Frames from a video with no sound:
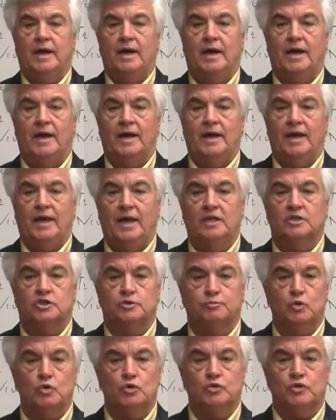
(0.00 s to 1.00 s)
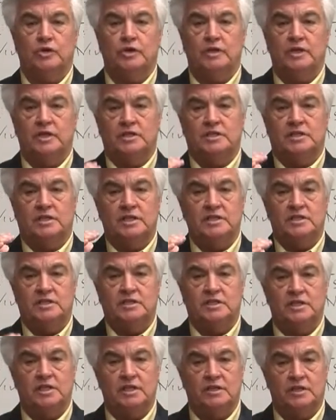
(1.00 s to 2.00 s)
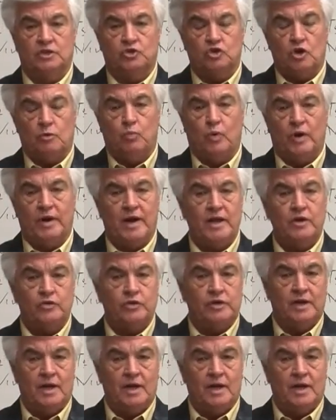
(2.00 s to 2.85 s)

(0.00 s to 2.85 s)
and Sportron is listed in the top 100,